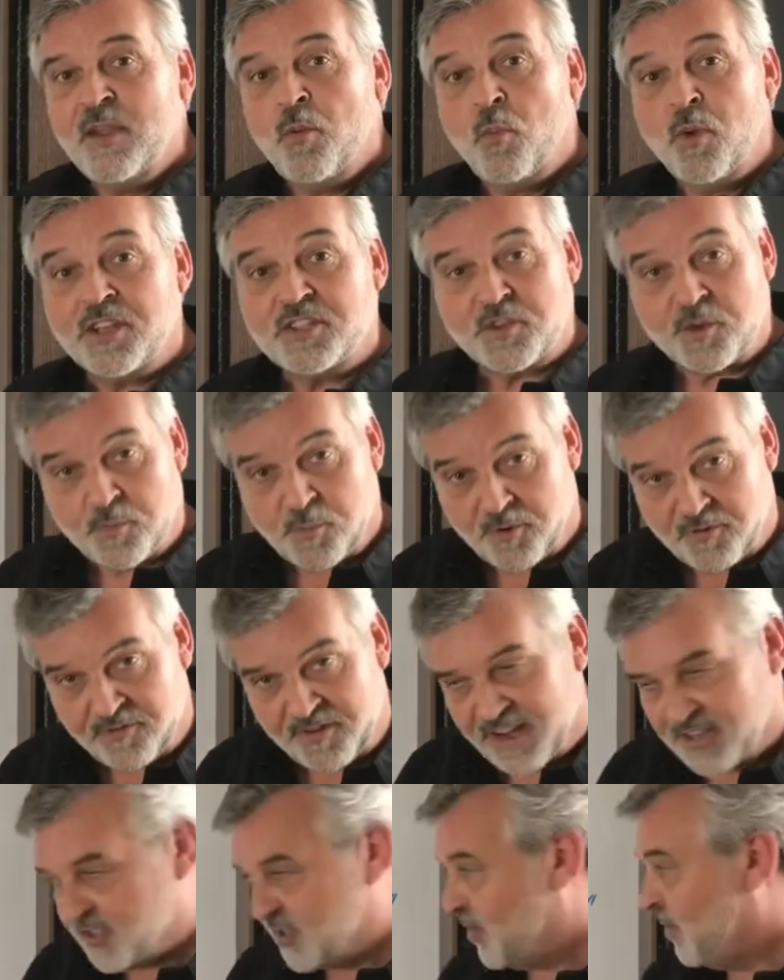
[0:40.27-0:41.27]
What's your
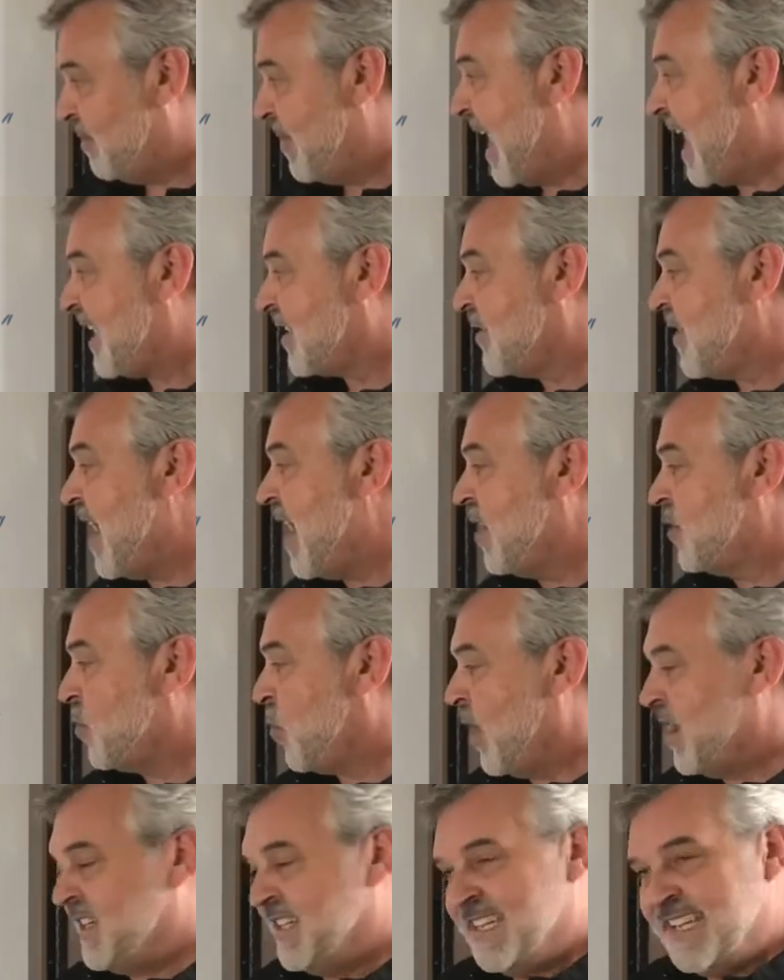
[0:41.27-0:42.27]
professional
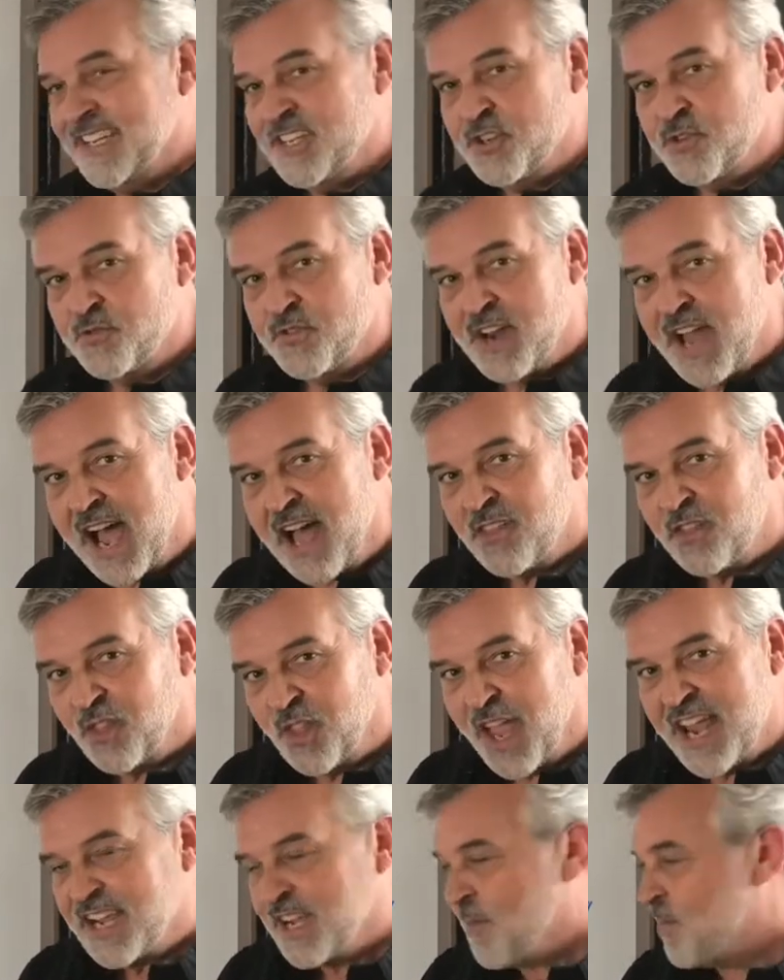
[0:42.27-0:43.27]
background? What did you not
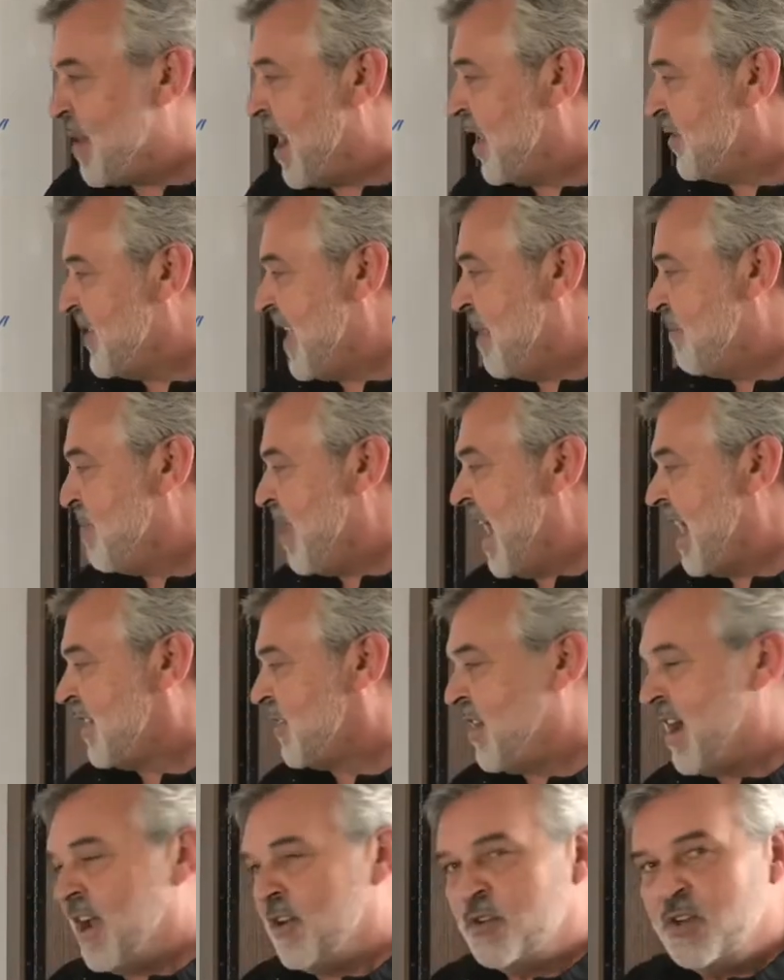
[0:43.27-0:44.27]
like about that
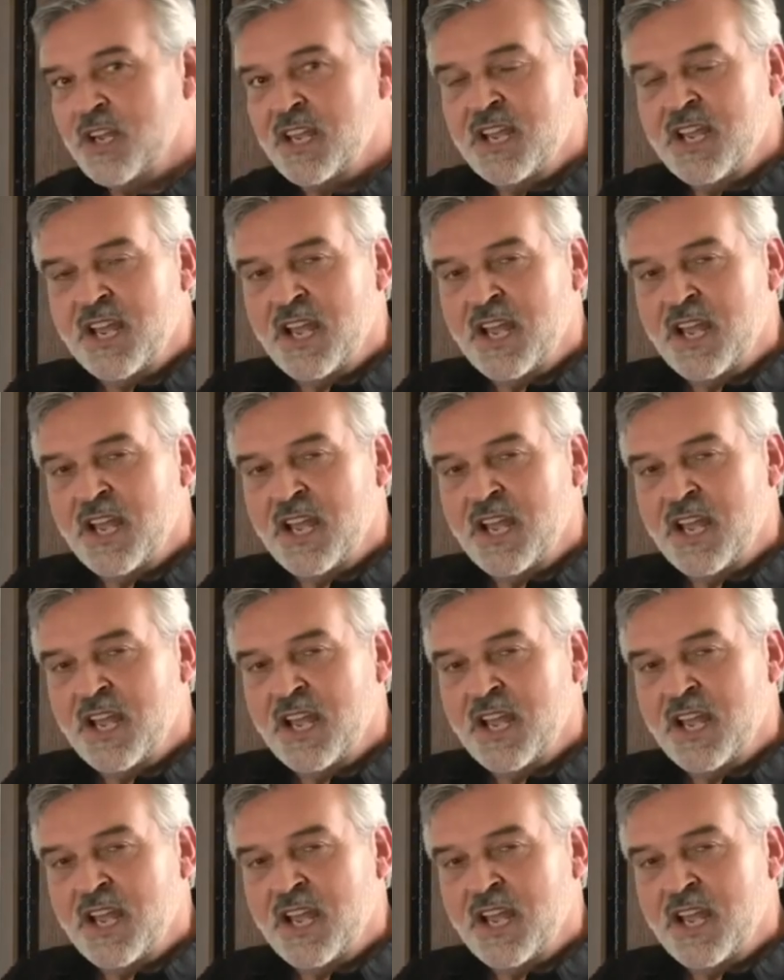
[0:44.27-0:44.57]
background?